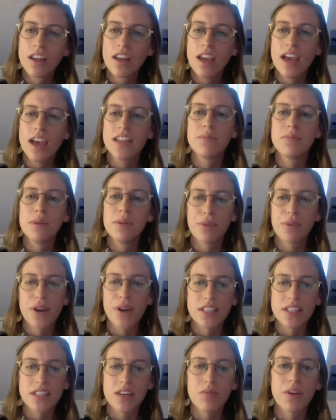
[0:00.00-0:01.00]
and to be
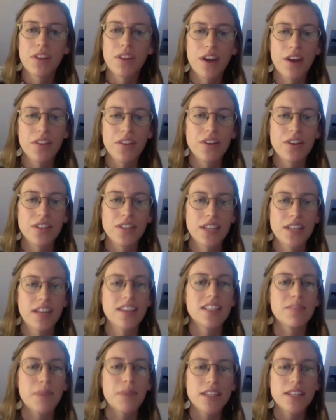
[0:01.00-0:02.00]
present with others in a
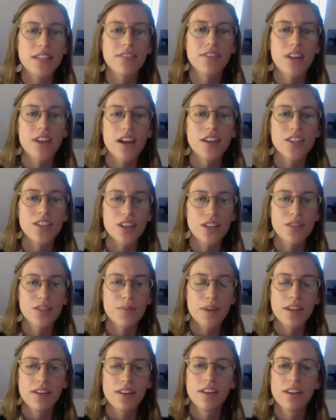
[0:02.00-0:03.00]
space of non-judgment.